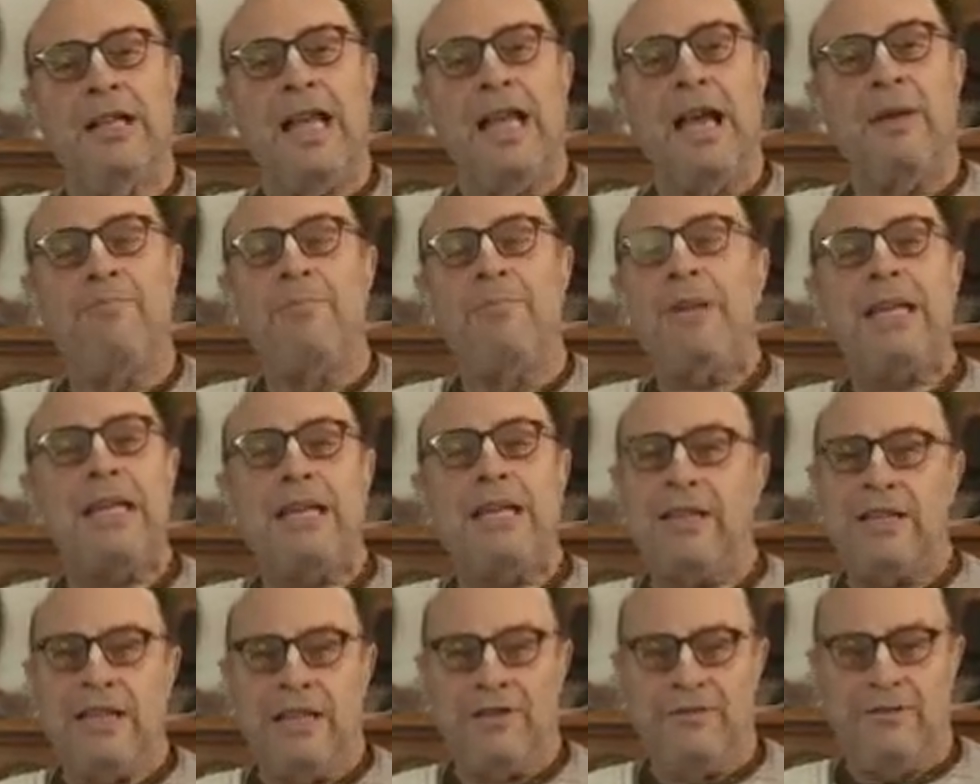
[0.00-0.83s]
a big
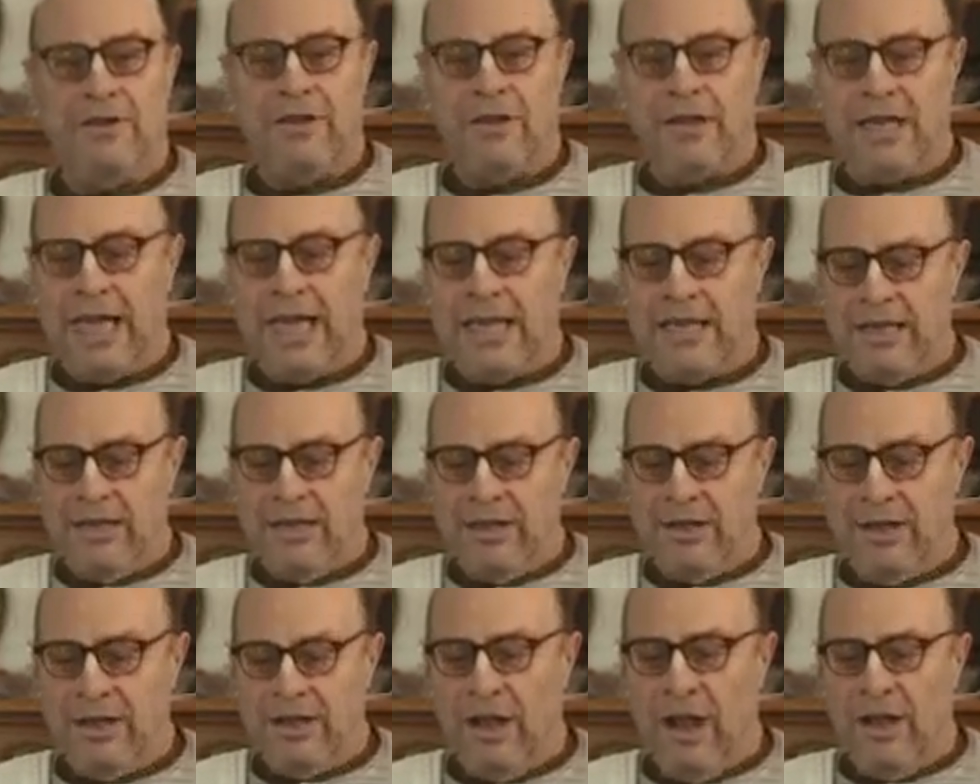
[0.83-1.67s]
endeavor,
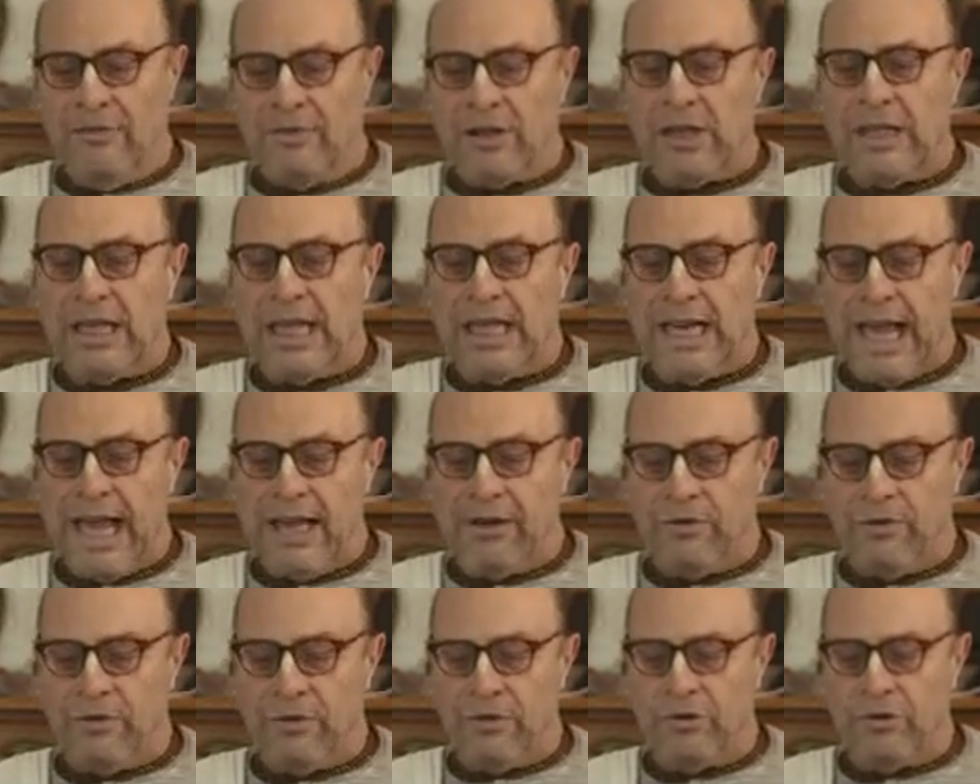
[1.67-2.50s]
and life can get
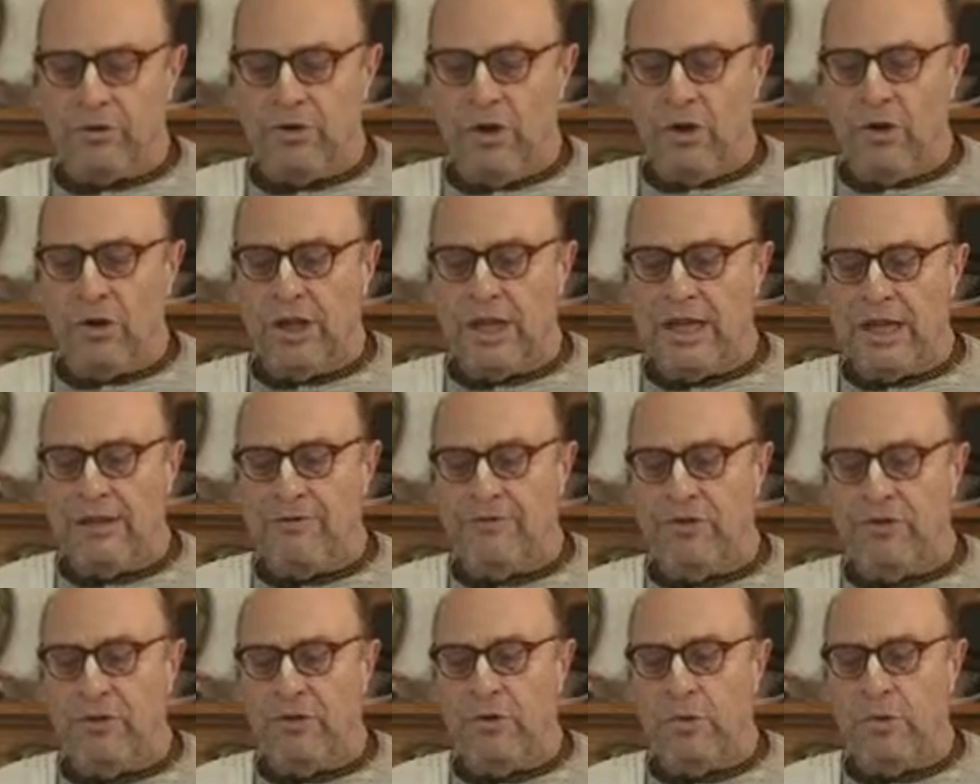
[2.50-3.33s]
out of control. And
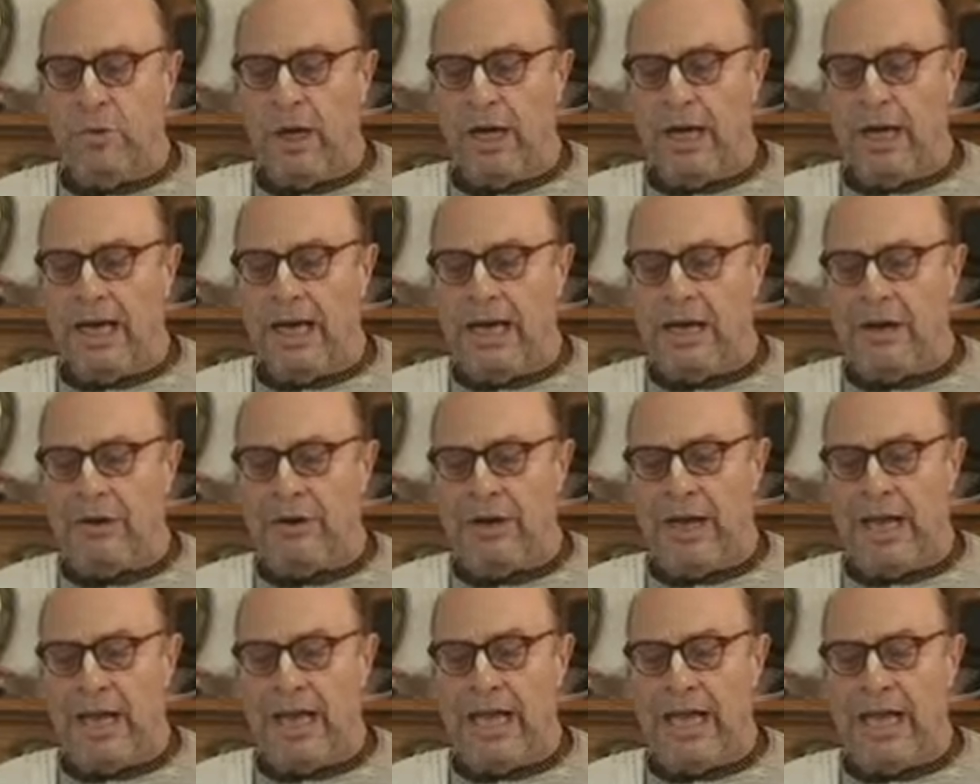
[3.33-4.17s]
if you are
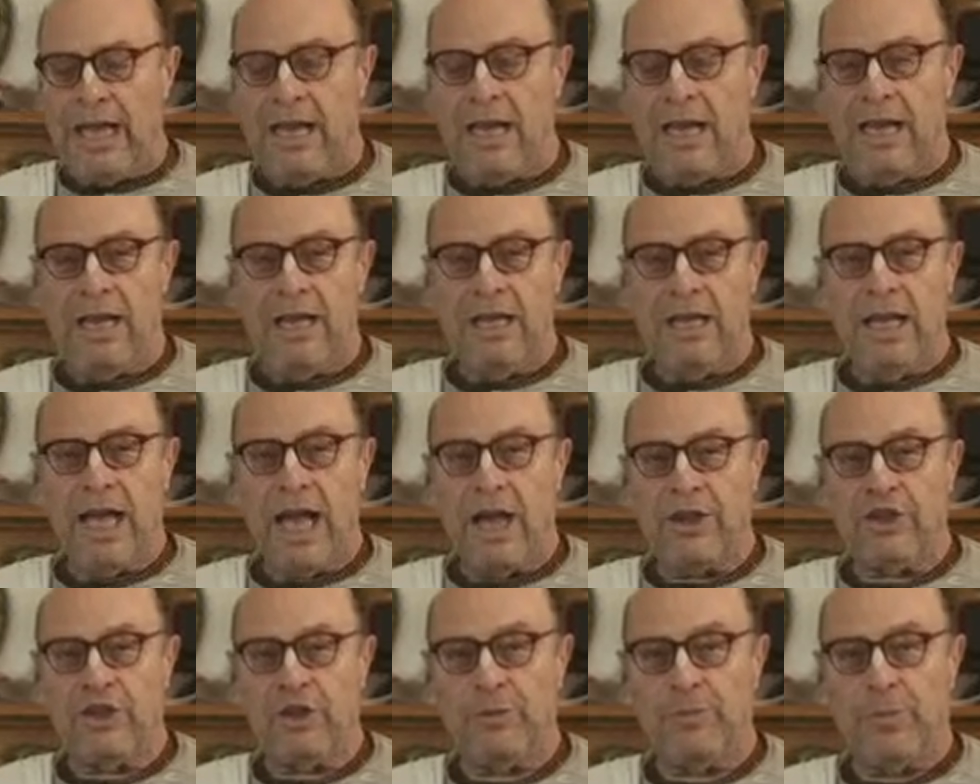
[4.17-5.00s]
an
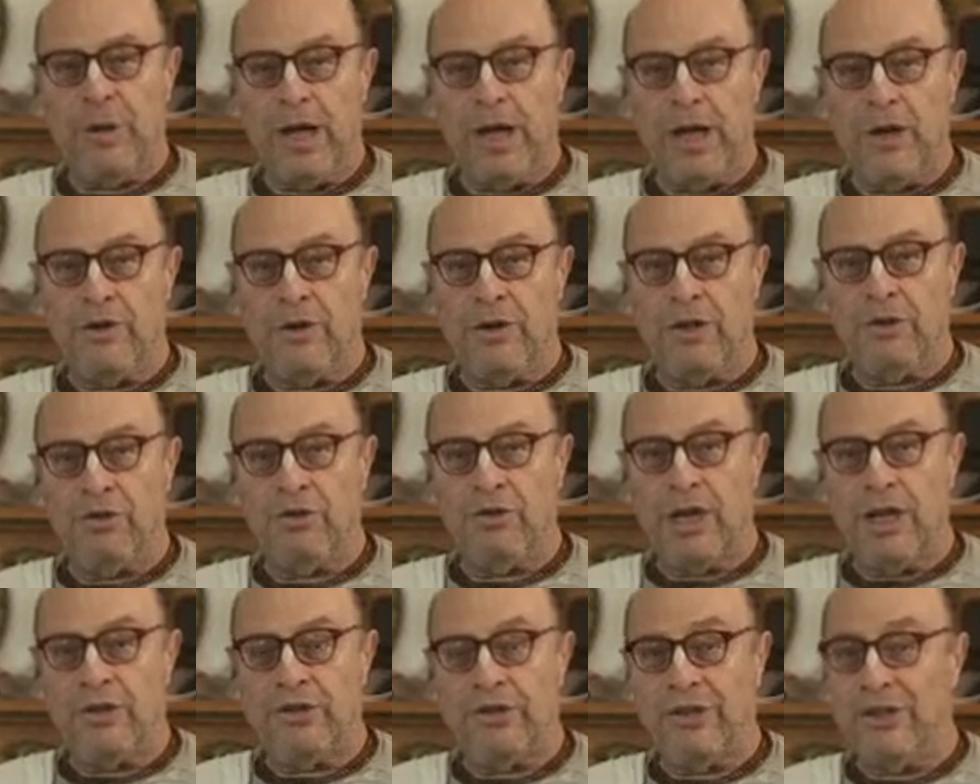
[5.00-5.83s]
aspirant
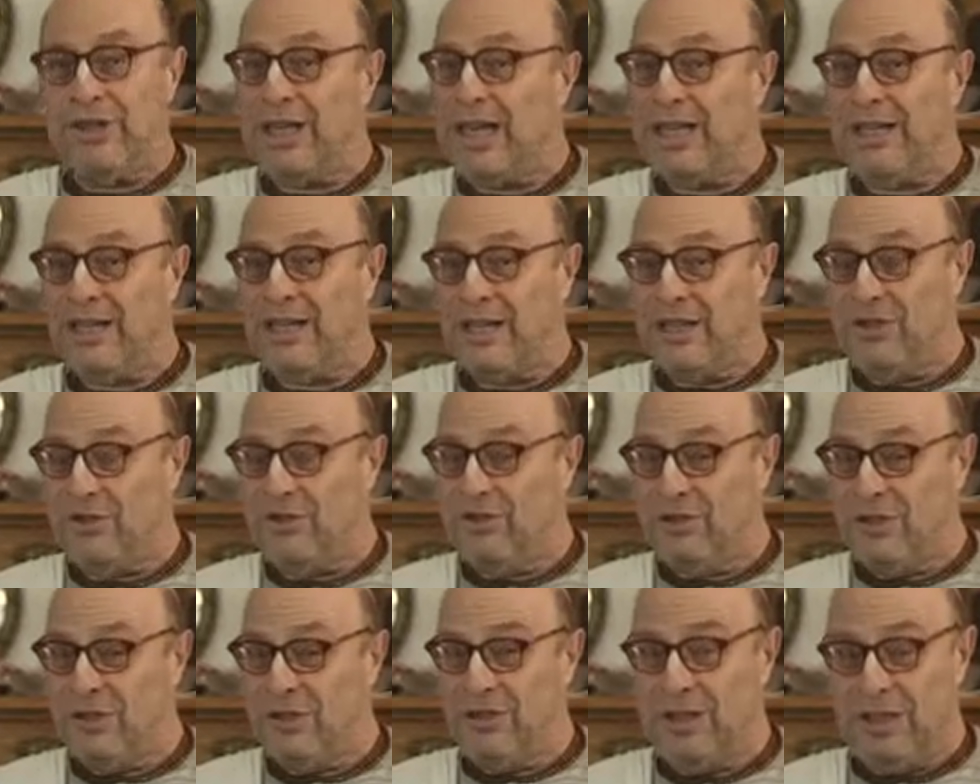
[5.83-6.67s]

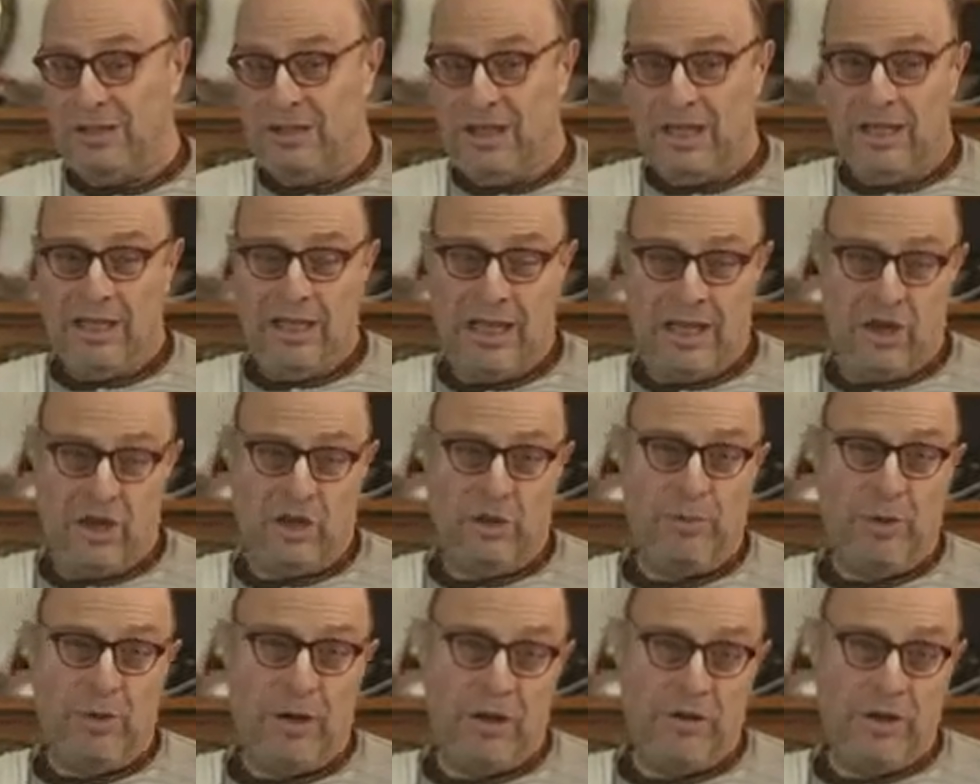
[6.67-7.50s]
transcendentalist, an
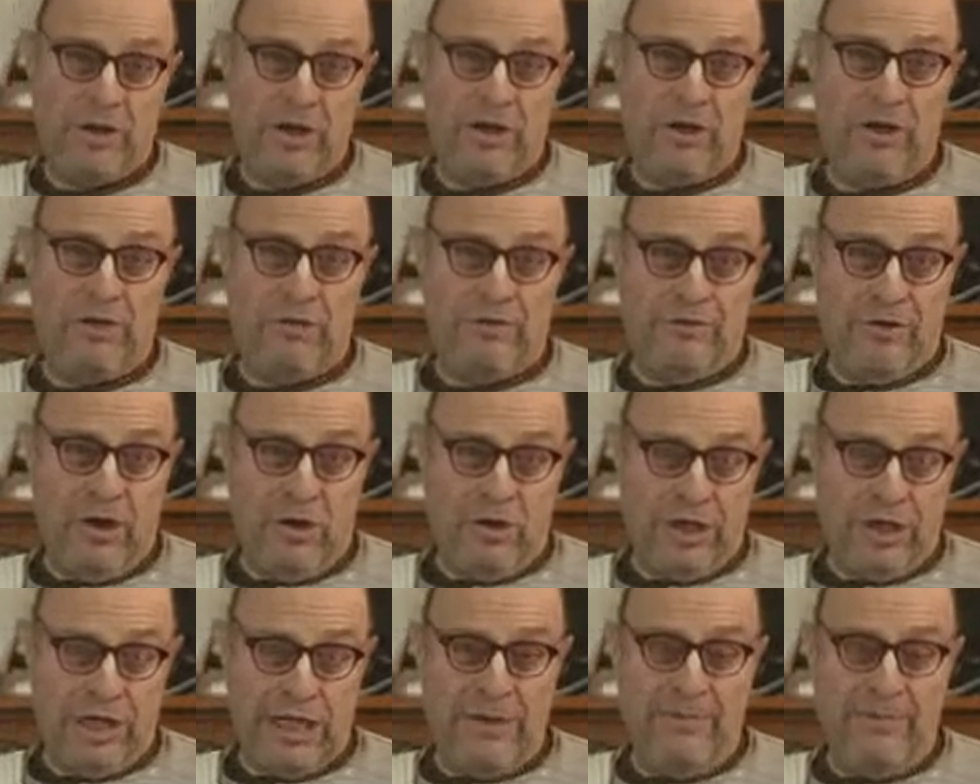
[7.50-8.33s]
aspirant
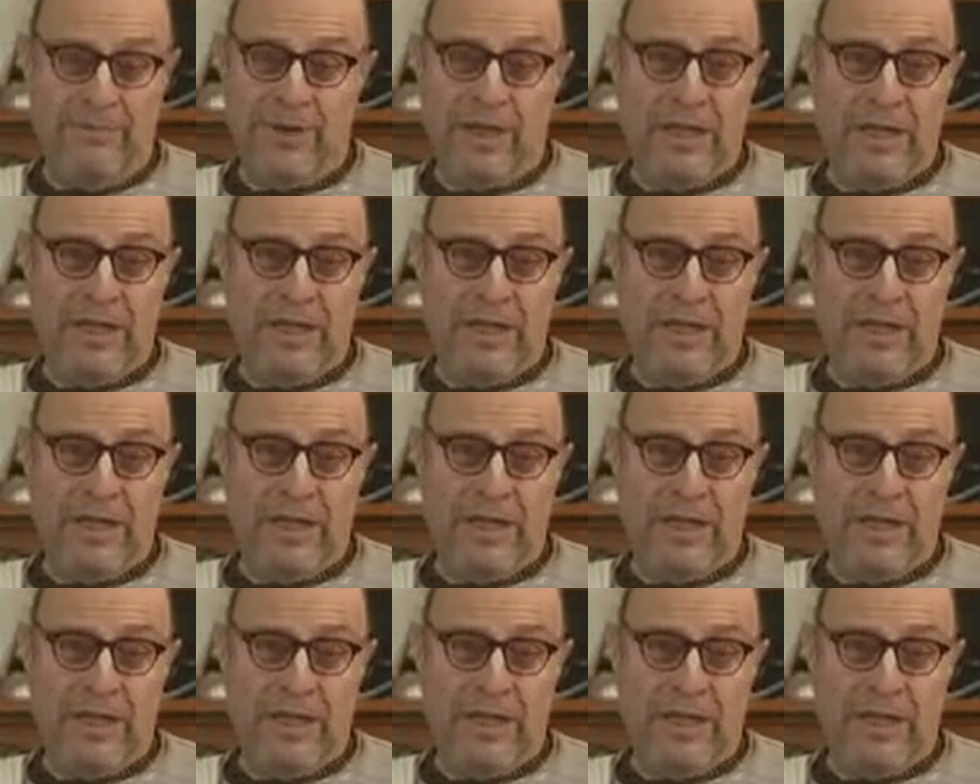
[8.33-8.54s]
devotee,